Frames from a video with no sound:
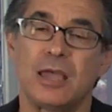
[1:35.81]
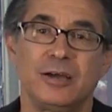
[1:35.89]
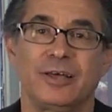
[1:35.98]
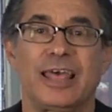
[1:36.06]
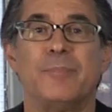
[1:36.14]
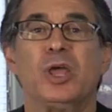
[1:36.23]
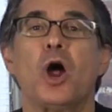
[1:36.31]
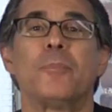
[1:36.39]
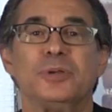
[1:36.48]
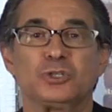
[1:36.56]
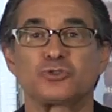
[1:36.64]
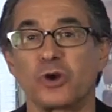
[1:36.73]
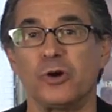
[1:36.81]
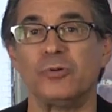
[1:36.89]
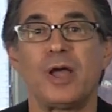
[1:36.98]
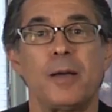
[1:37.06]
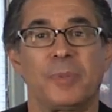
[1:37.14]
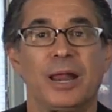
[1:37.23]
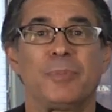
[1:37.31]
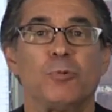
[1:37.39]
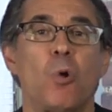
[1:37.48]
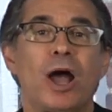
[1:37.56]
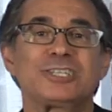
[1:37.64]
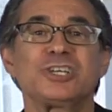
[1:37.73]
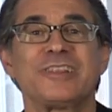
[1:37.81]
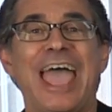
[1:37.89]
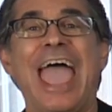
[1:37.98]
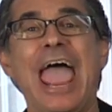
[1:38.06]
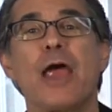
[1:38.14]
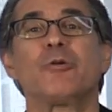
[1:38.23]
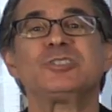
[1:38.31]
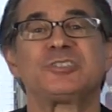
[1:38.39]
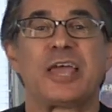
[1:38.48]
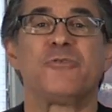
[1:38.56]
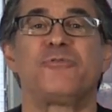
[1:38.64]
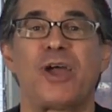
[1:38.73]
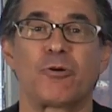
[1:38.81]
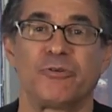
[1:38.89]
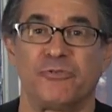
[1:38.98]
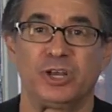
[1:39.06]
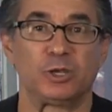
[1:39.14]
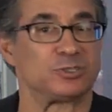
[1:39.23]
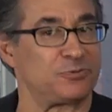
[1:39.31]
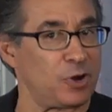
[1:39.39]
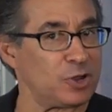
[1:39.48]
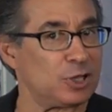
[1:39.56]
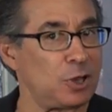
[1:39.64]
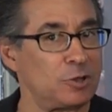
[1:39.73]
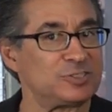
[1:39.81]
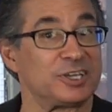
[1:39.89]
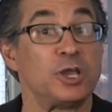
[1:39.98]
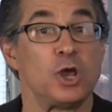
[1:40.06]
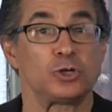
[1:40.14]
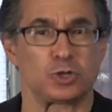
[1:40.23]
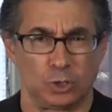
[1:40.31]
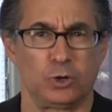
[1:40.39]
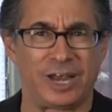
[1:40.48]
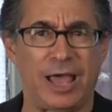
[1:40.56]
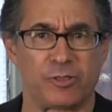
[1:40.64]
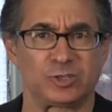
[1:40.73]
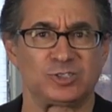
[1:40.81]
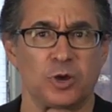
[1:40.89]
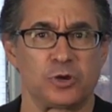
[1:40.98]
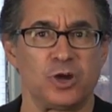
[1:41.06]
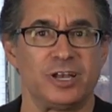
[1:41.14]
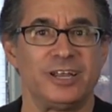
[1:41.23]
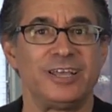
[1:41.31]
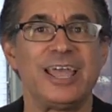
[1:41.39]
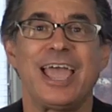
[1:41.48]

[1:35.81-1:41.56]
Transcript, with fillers: Well, that may not be true, but I've been watching the Harris and Farah videos very closely to learn how they're so good.